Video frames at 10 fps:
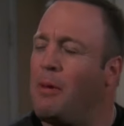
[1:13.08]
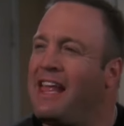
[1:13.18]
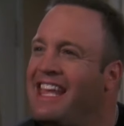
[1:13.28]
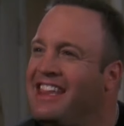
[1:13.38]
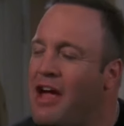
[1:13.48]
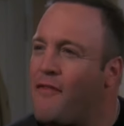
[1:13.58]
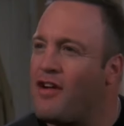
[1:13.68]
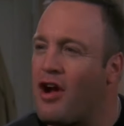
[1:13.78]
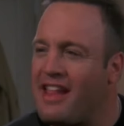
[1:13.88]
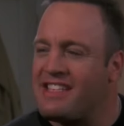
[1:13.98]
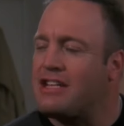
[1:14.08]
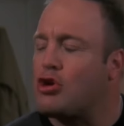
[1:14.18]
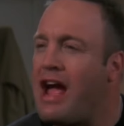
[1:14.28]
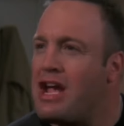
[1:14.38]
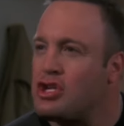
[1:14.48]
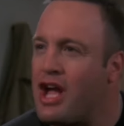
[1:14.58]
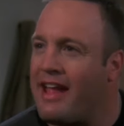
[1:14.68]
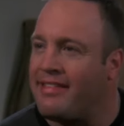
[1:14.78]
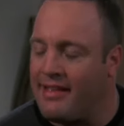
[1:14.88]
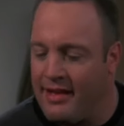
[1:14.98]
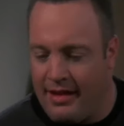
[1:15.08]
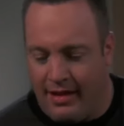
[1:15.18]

completely different, right? That's not trash yet.